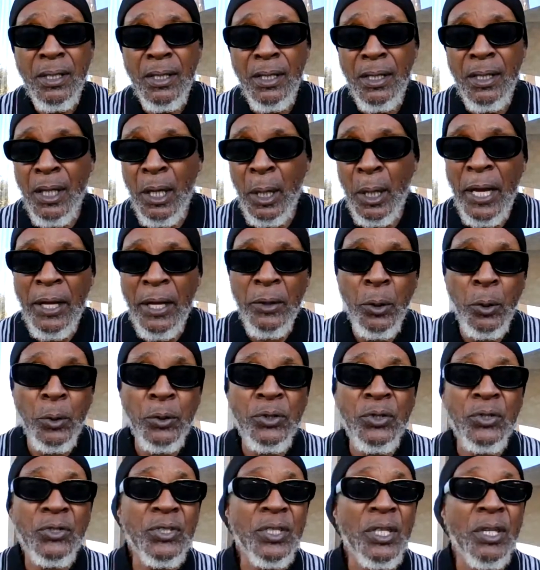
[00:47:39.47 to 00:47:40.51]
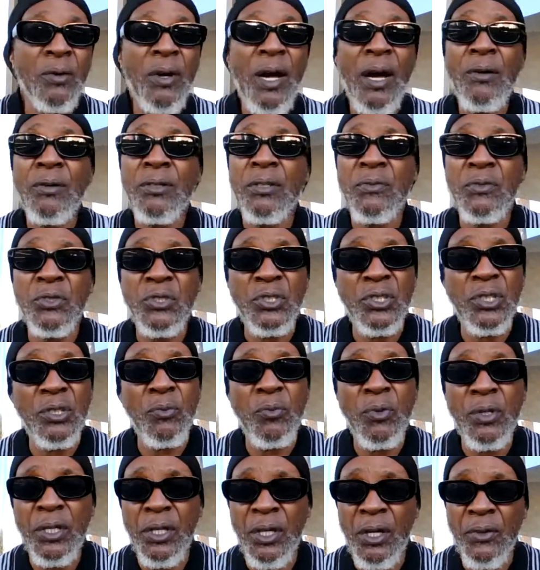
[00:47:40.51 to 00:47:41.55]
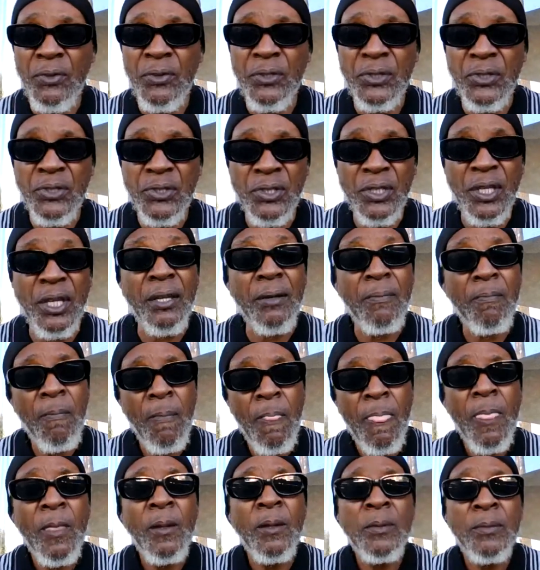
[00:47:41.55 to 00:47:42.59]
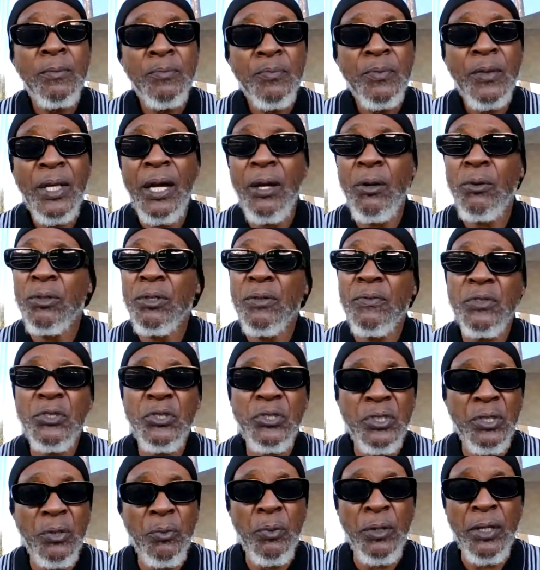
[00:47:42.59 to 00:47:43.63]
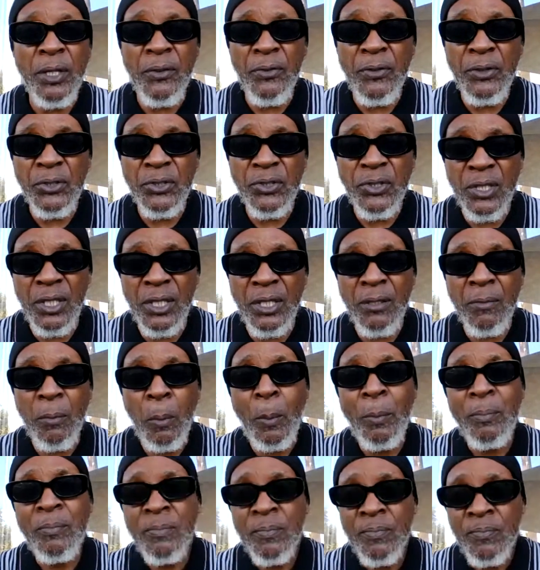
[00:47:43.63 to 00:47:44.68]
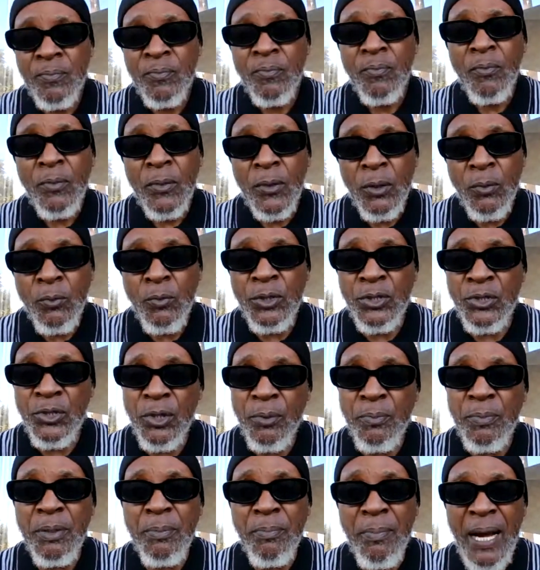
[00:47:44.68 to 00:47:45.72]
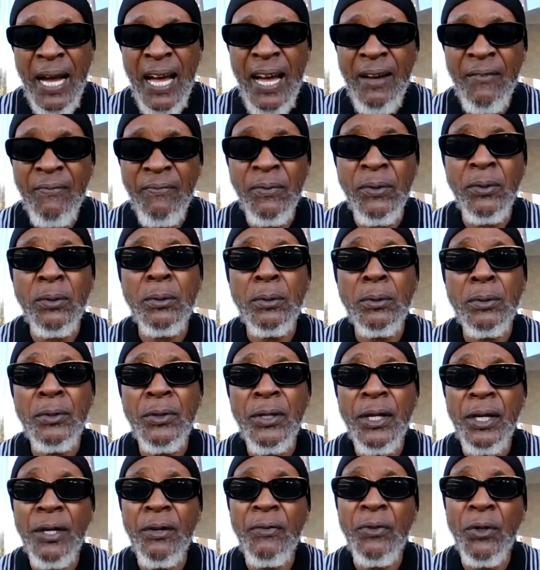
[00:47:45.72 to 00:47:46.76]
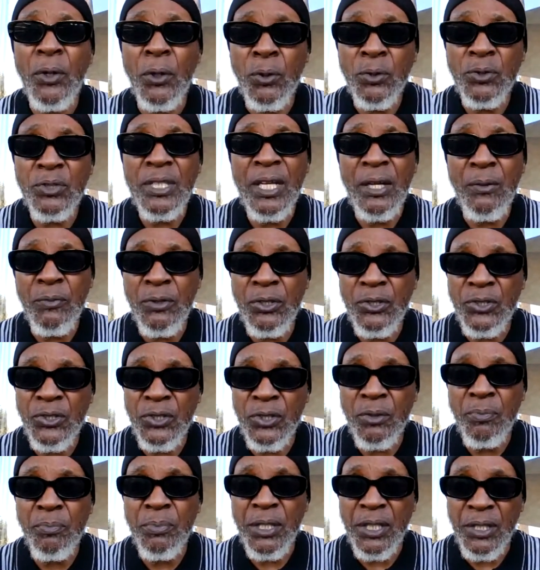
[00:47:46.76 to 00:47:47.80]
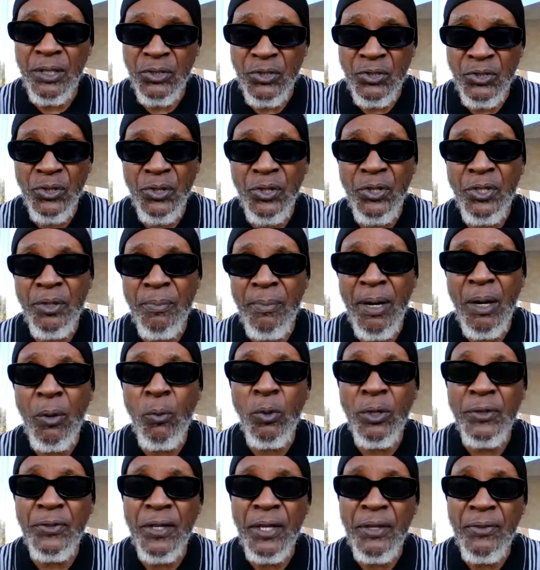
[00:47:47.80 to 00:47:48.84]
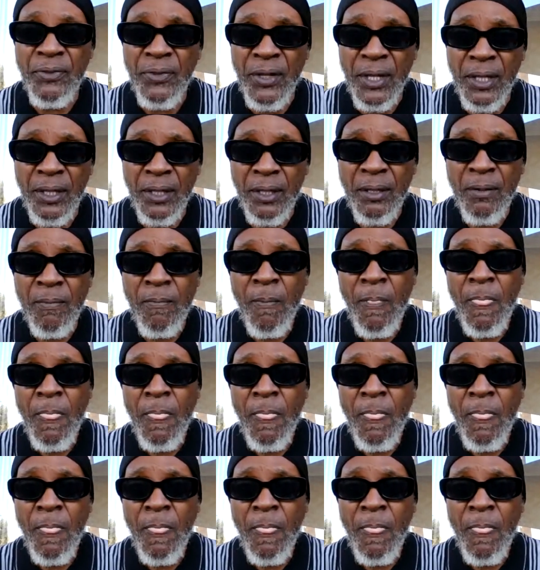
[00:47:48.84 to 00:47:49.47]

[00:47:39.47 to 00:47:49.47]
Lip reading: And I know you say, well, I don't give a shit what others say. I don't give a shit what others think. We should be mindful. There are those that we should be concerned about what they think.